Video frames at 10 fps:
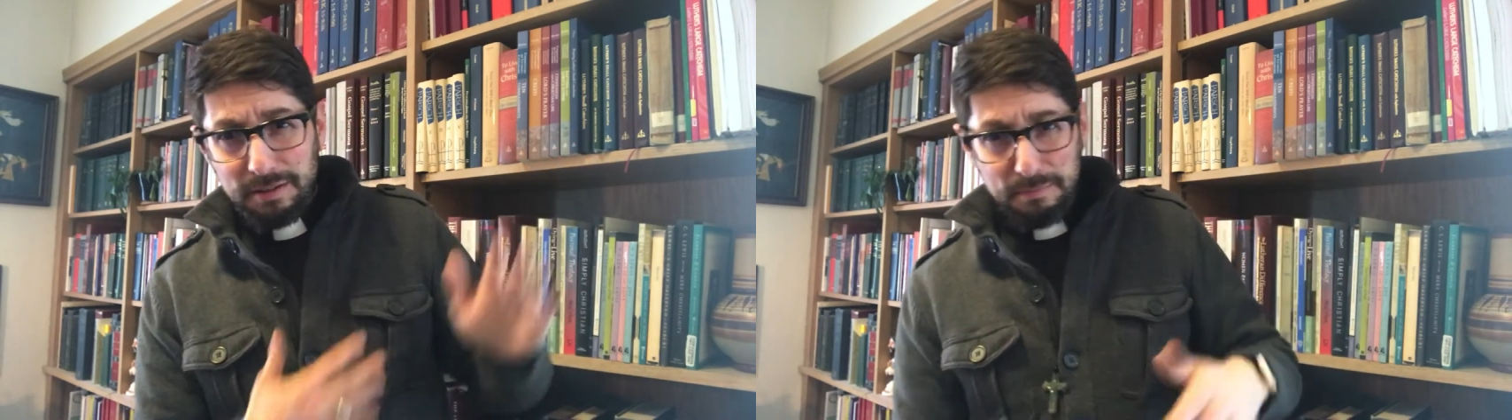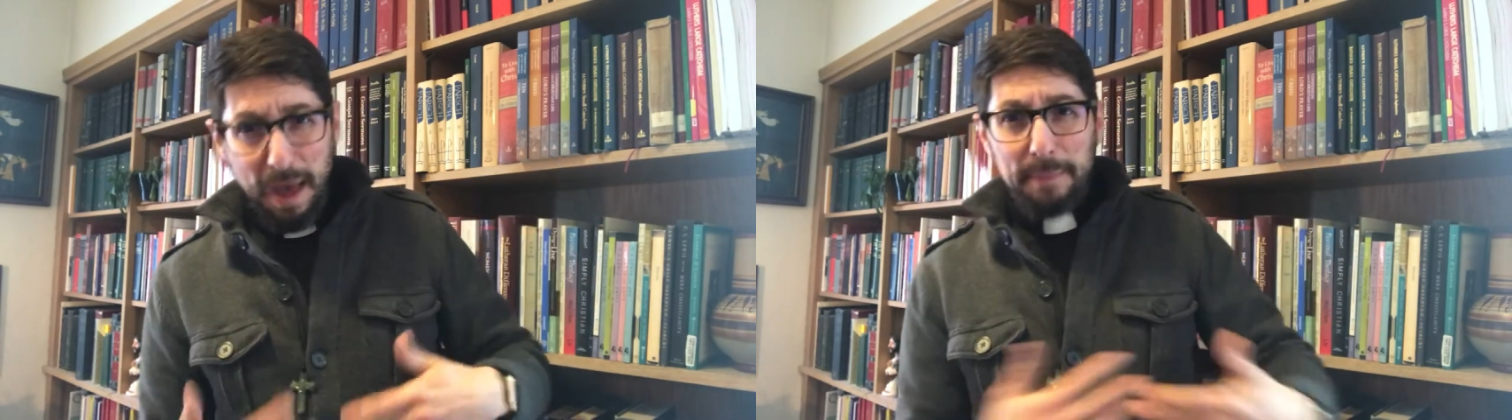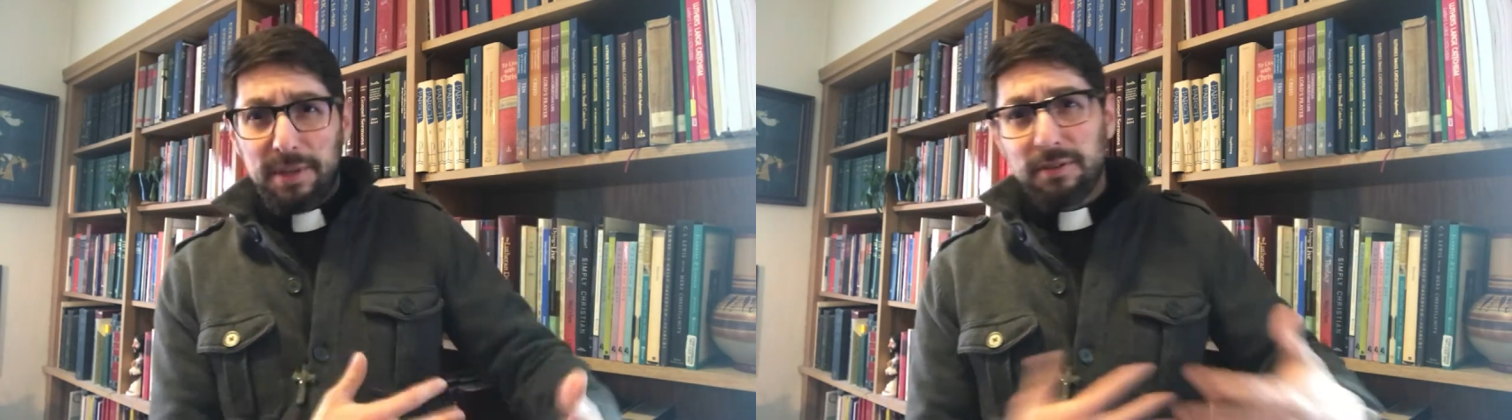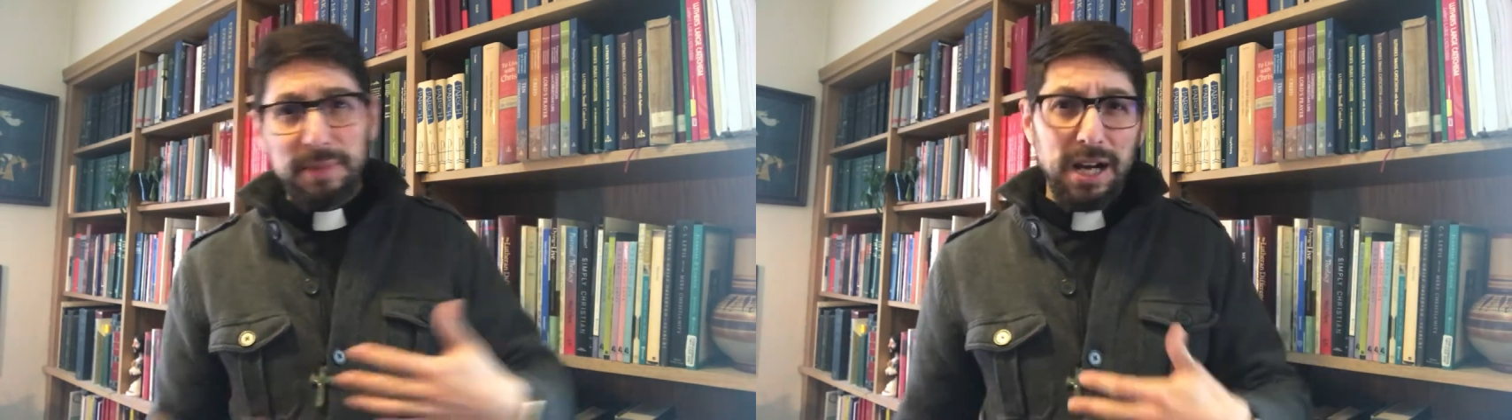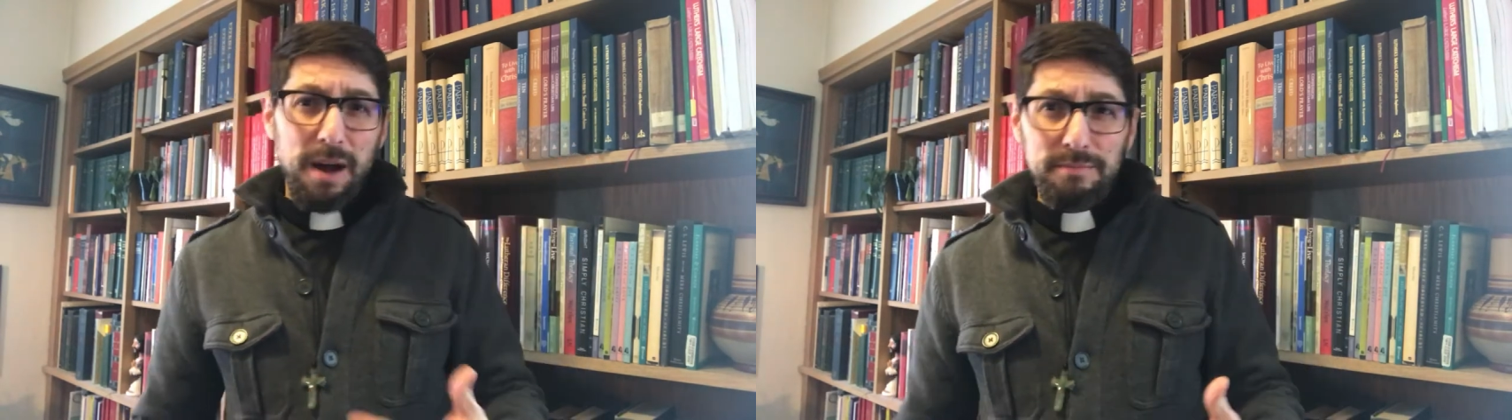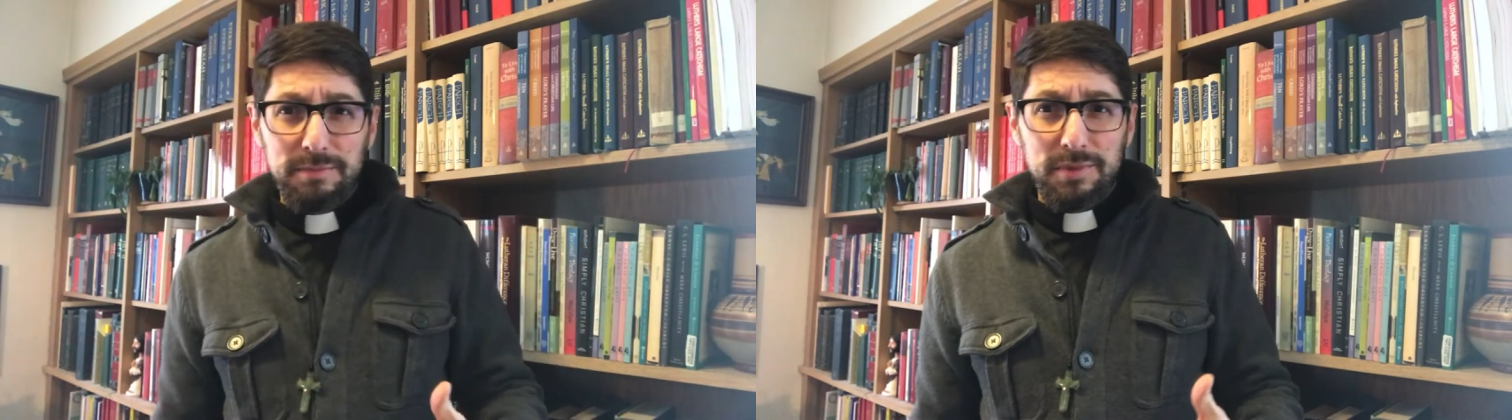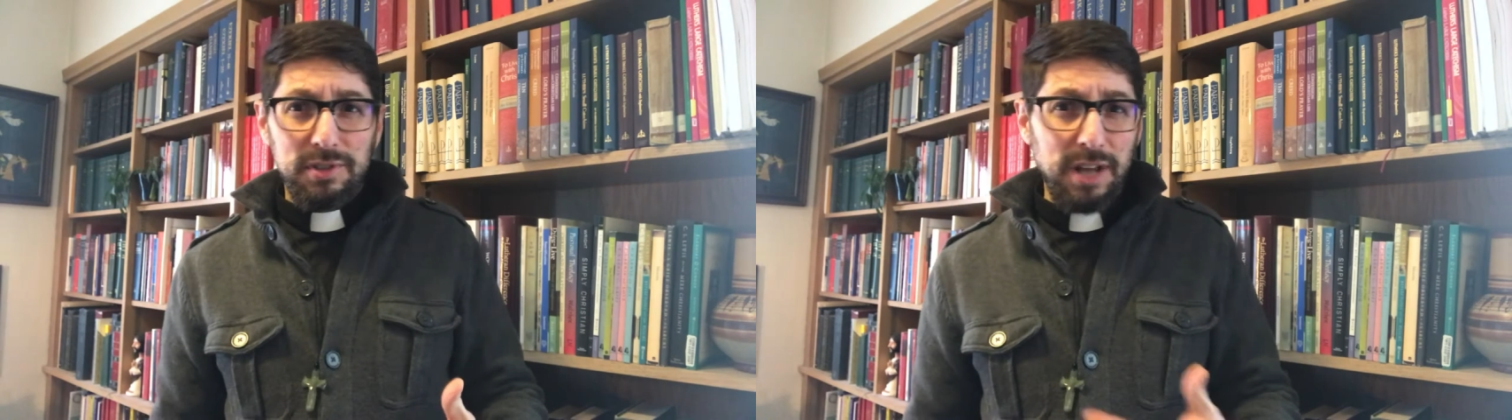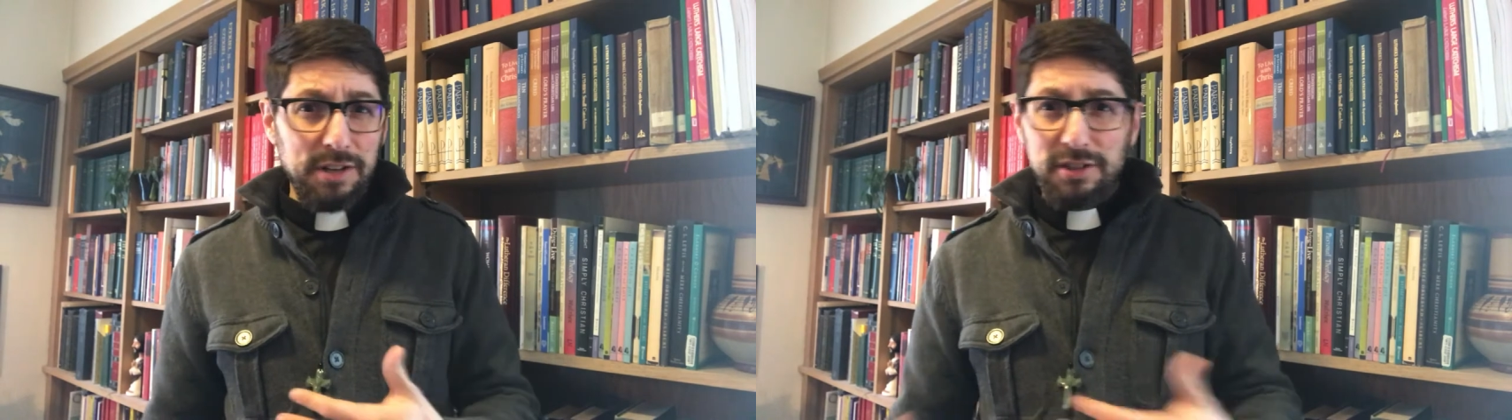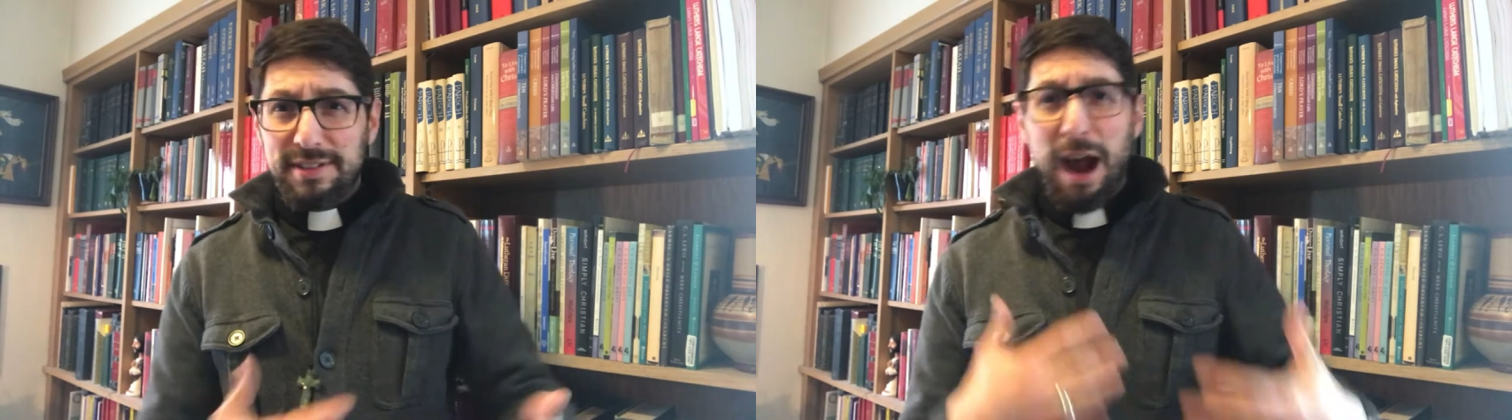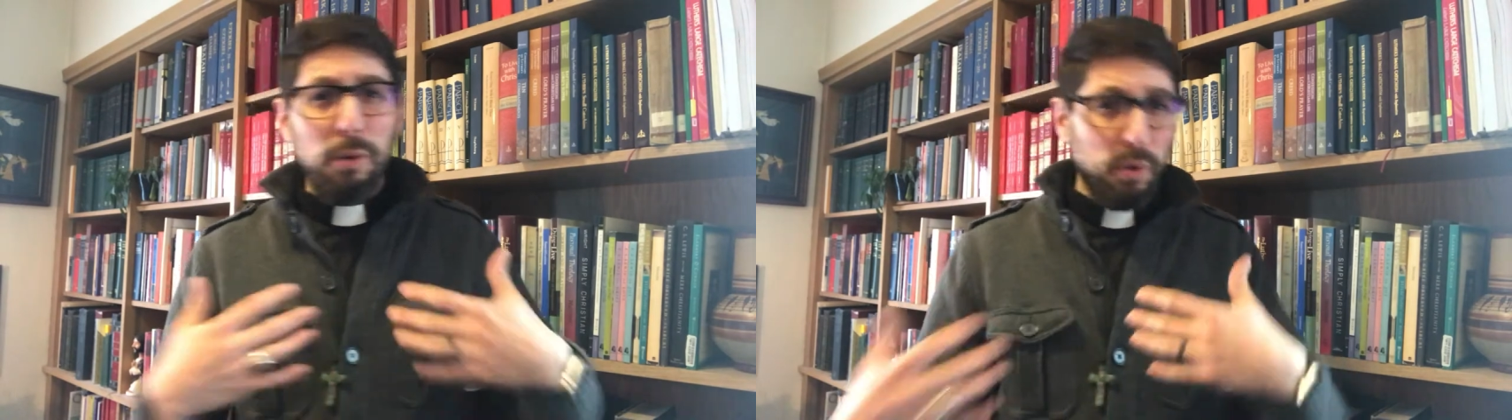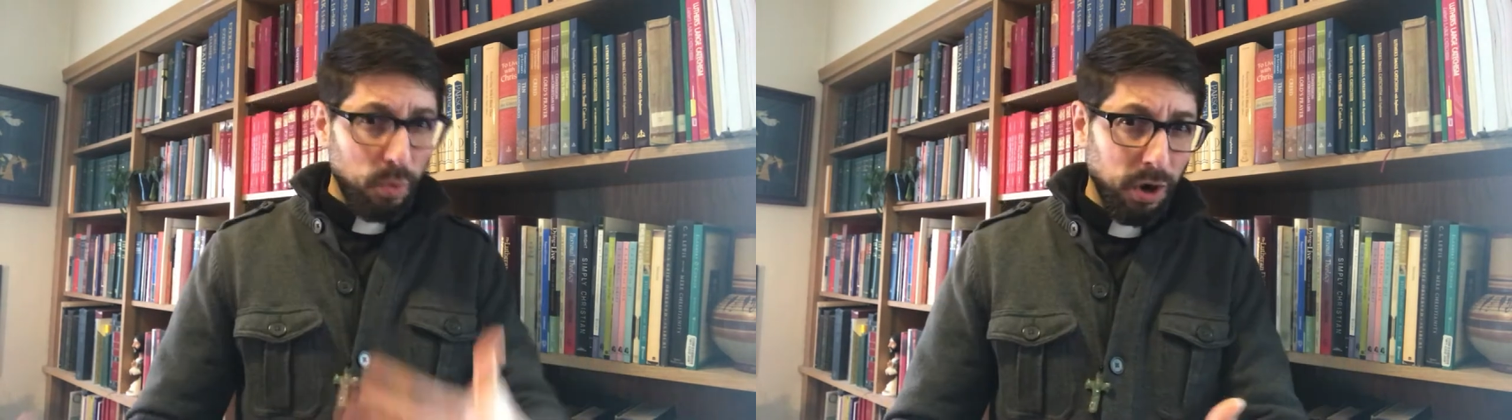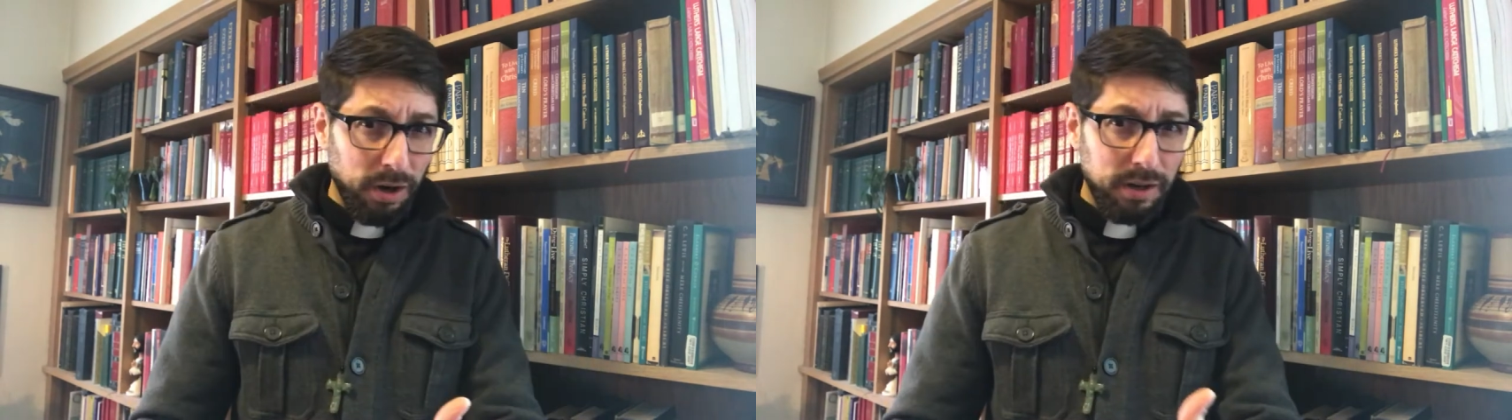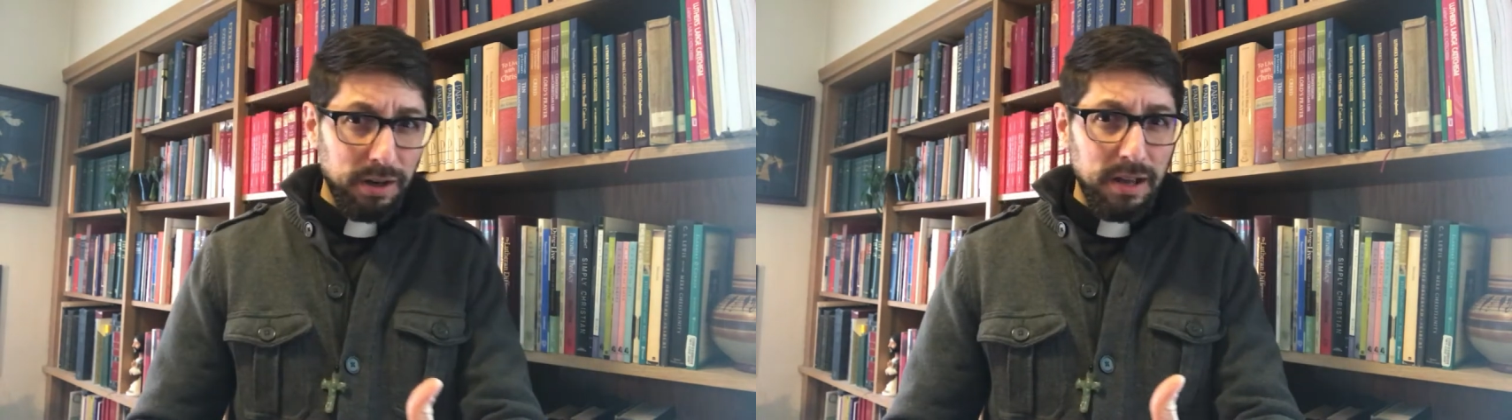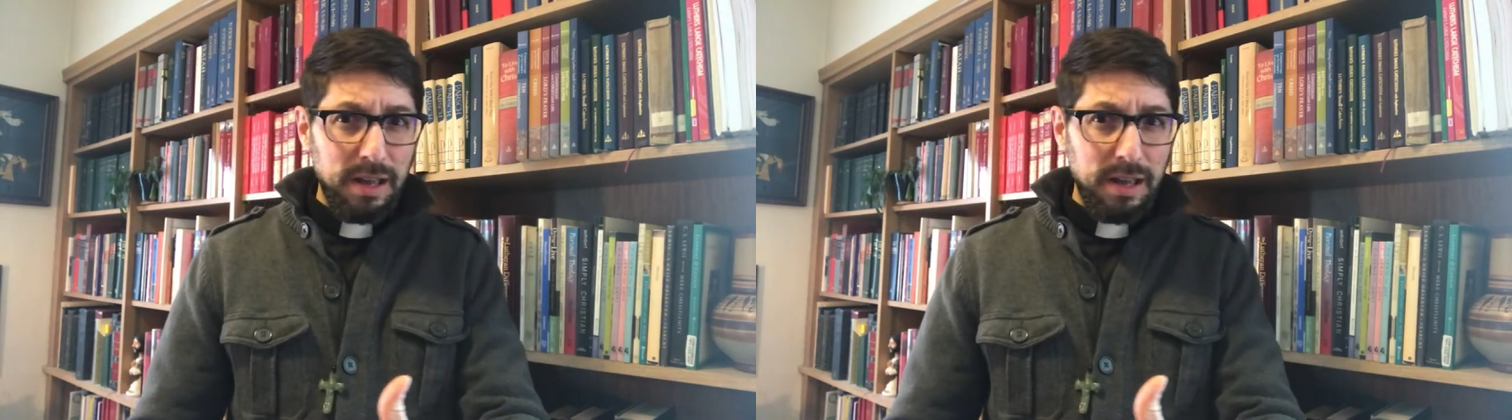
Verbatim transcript: Baptism becomes not just our work,